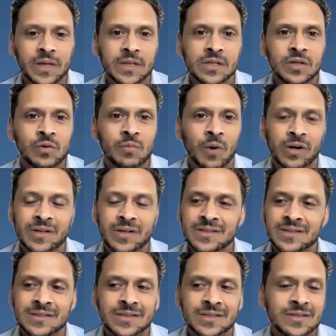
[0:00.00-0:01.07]
into new markets,
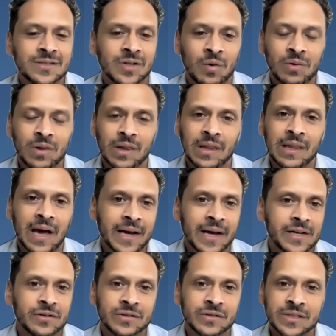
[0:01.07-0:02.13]
is just don't lie
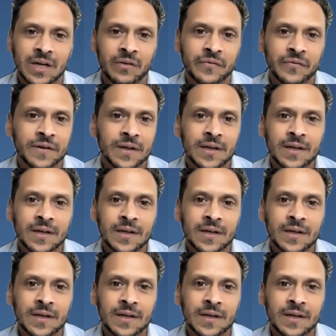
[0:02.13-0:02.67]
to yourself.